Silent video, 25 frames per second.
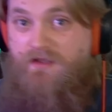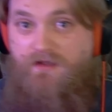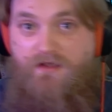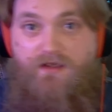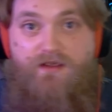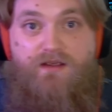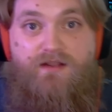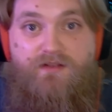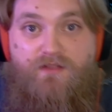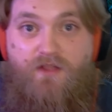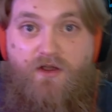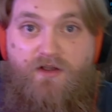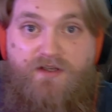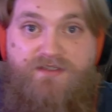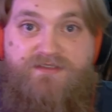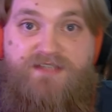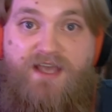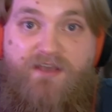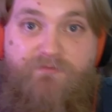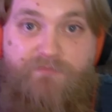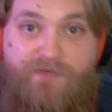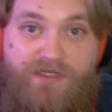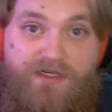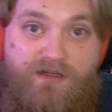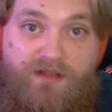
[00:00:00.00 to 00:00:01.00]
long as
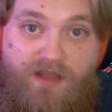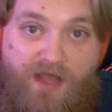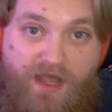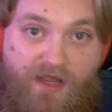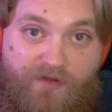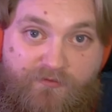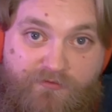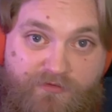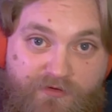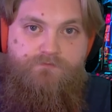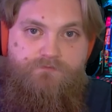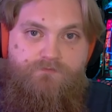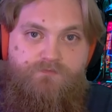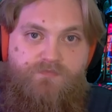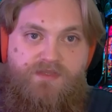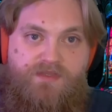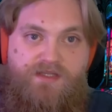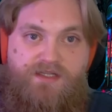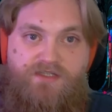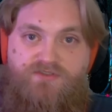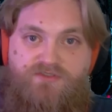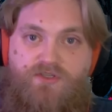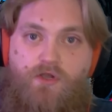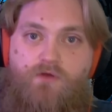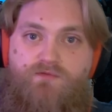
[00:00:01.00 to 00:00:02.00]
I've been alive.
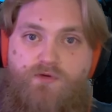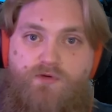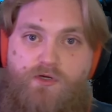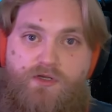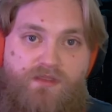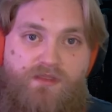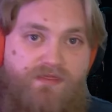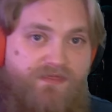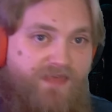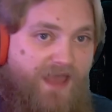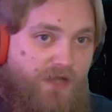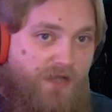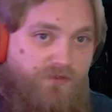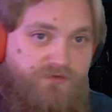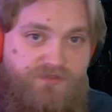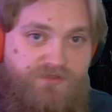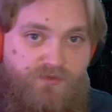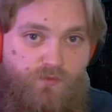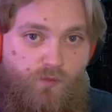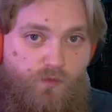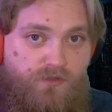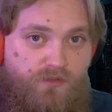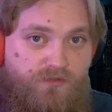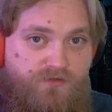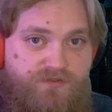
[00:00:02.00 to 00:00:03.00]
There's over a thousand
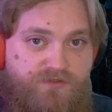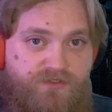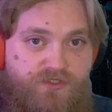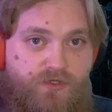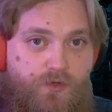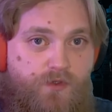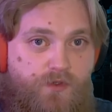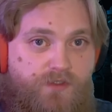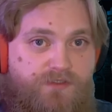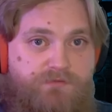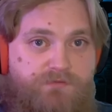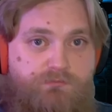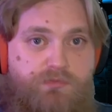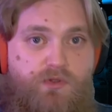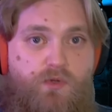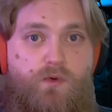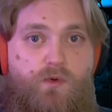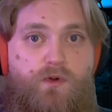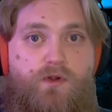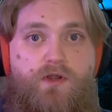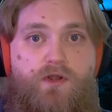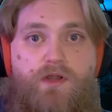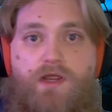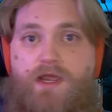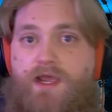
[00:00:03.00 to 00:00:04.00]
worlds to
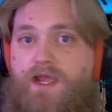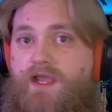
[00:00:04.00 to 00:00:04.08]
explore